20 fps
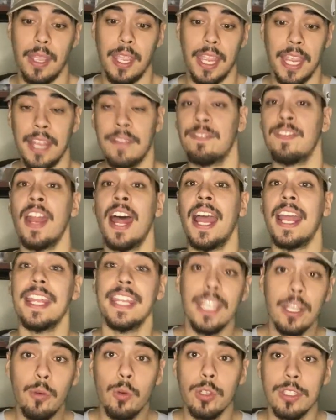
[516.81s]
If not
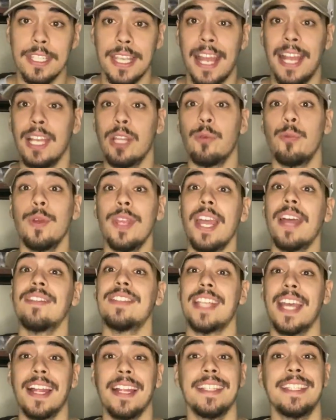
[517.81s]
equal talent, we have
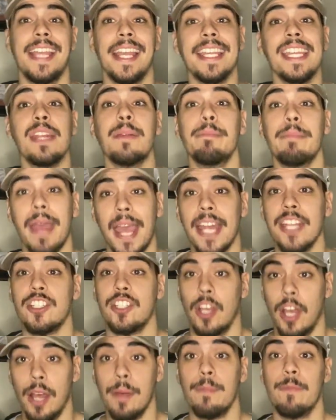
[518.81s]
talent that can match
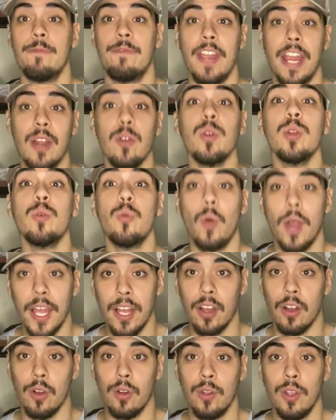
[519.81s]
up very
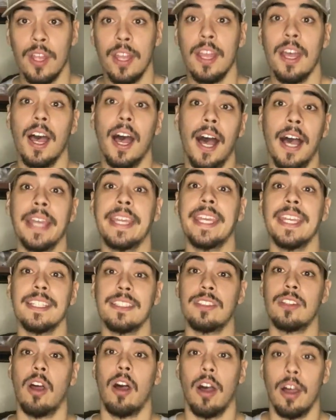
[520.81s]
well
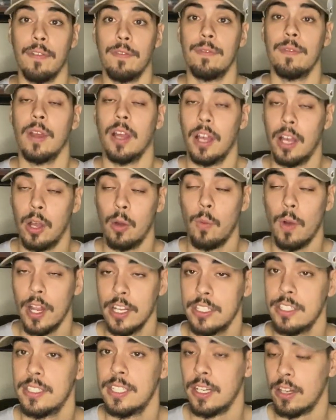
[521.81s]
against the
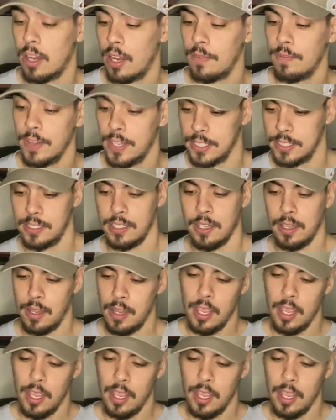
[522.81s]
Washington offense.